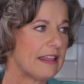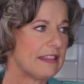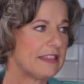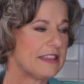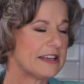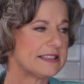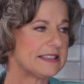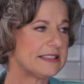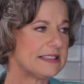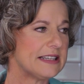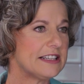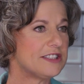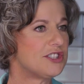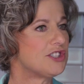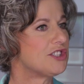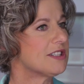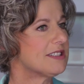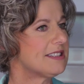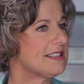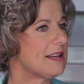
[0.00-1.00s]
this is
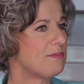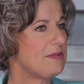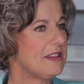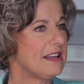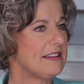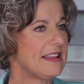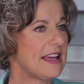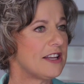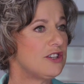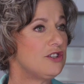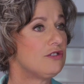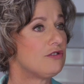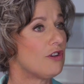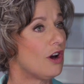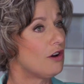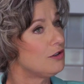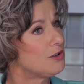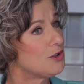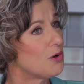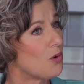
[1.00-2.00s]
just something that you
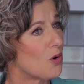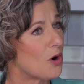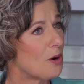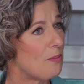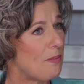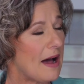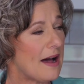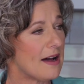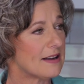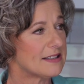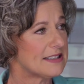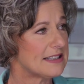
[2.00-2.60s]
don't talk about,